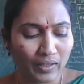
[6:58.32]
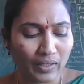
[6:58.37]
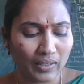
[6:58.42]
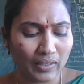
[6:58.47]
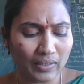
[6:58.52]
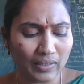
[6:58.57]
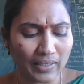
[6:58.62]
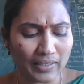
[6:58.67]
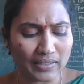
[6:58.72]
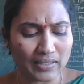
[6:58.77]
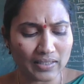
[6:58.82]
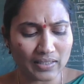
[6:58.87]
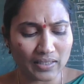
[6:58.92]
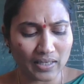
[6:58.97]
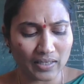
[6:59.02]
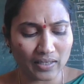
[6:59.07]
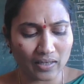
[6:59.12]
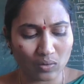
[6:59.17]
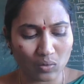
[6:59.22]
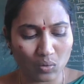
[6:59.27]
Let's take
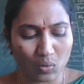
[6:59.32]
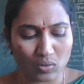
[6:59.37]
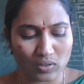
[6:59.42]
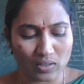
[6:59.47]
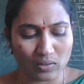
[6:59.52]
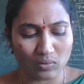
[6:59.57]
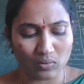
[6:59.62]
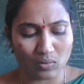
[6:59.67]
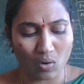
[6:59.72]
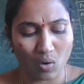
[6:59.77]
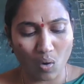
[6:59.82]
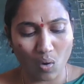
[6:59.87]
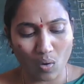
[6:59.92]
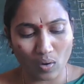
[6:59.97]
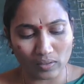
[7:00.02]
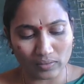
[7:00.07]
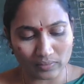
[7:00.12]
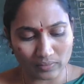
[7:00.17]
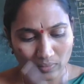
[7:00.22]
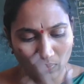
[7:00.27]
a closer look
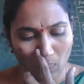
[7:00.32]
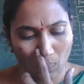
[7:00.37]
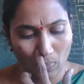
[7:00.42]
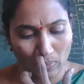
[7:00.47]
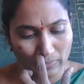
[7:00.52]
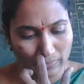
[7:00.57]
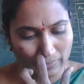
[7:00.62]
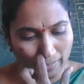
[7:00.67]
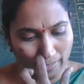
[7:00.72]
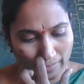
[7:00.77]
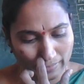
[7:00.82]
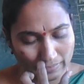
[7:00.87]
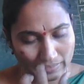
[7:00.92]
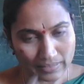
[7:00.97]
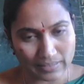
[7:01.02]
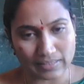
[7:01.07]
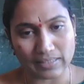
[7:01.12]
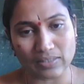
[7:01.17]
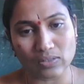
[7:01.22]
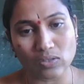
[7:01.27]
all the
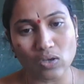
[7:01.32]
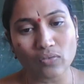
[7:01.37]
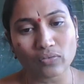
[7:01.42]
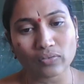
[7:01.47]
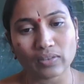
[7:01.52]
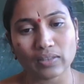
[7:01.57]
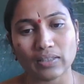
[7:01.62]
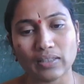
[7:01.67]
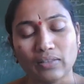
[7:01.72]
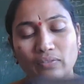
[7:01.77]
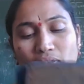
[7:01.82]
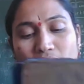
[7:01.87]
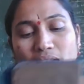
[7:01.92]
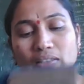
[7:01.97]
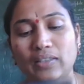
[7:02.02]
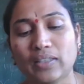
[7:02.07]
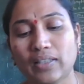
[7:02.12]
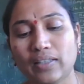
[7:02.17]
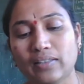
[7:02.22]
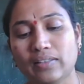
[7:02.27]
characteristics of living
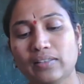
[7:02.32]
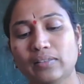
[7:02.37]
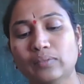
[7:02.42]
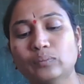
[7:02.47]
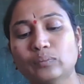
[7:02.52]
things.